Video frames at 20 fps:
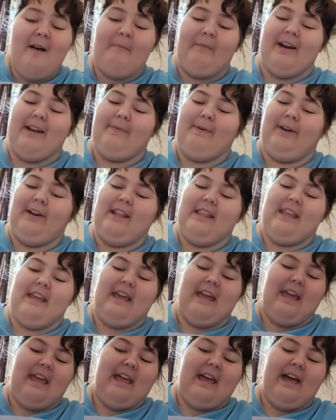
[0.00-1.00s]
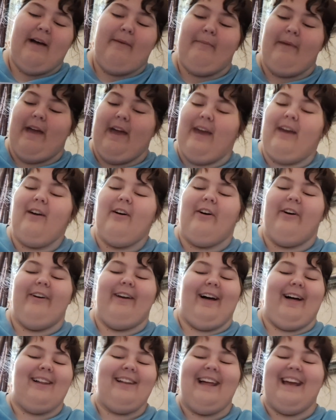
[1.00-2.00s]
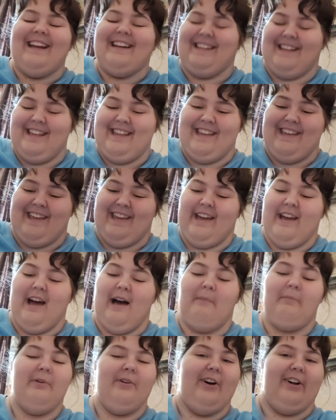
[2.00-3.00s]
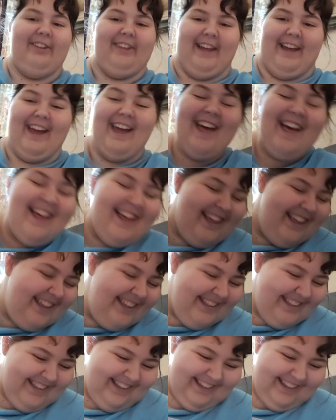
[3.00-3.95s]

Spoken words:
But I spelled it E-M-A-R-L-A-D-E. Emeralde.